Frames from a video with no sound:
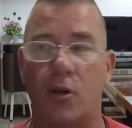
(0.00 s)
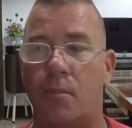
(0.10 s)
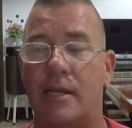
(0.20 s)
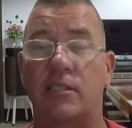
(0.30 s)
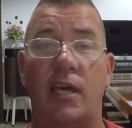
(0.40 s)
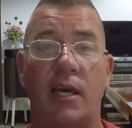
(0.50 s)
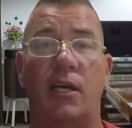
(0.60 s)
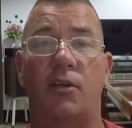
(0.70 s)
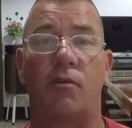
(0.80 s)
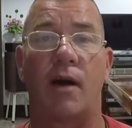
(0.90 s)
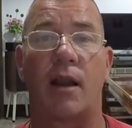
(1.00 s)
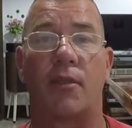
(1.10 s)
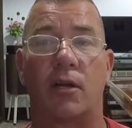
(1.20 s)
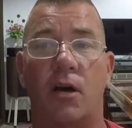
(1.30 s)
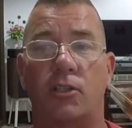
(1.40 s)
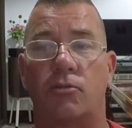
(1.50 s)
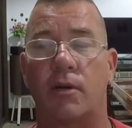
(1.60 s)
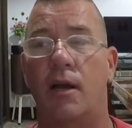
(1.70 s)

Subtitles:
Nobody's kicking you out of the country.